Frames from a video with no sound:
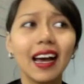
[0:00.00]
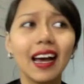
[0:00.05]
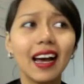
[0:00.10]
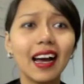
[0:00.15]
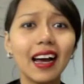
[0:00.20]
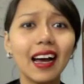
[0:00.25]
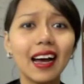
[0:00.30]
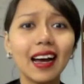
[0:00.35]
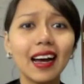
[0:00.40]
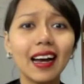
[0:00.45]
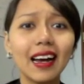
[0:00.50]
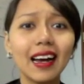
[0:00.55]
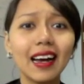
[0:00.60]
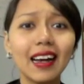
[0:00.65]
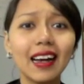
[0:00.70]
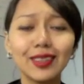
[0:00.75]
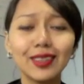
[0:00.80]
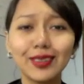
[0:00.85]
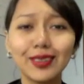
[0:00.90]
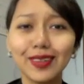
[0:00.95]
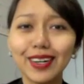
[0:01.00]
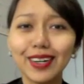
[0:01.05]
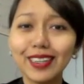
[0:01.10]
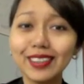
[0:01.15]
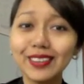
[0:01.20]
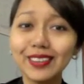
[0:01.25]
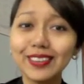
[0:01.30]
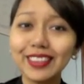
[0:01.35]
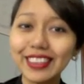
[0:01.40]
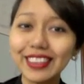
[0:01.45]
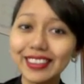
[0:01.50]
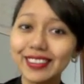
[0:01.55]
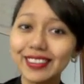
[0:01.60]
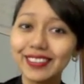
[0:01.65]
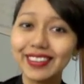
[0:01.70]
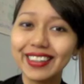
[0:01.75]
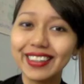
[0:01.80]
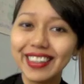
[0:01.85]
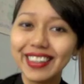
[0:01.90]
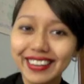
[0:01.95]
I try to
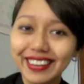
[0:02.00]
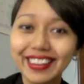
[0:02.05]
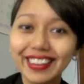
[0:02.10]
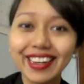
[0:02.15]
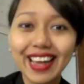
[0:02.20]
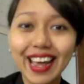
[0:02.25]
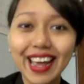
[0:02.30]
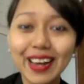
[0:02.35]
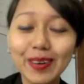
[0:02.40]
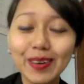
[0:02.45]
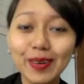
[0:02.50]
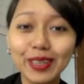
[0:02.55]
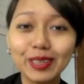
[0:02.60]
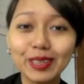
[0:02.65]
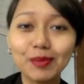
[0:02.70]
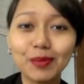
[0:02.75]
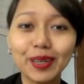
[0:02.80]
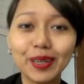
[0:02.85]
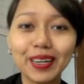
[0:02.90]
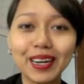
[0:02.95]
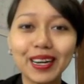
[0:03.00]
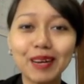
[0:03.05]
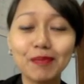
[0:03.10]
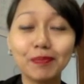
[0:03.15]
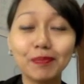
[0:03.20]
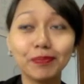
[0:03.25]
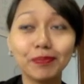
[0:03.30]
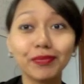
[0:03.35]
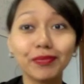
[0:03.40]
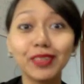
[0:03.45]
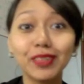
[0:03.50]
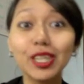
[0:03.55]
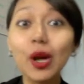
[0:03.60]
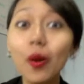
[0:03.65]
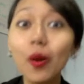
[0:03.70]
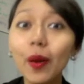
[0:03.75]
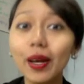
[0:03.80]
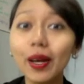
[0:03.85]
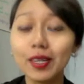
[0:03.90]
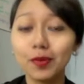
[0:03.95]
teach the language, but I'm no
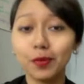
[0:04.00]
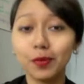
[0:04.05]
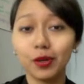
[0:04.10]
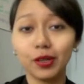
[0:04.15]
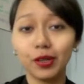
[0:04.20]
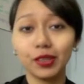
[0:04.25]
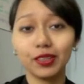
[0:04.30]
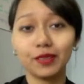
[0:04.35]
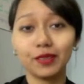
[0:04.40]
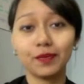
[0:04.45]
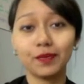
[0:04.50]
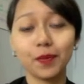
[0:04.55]
expert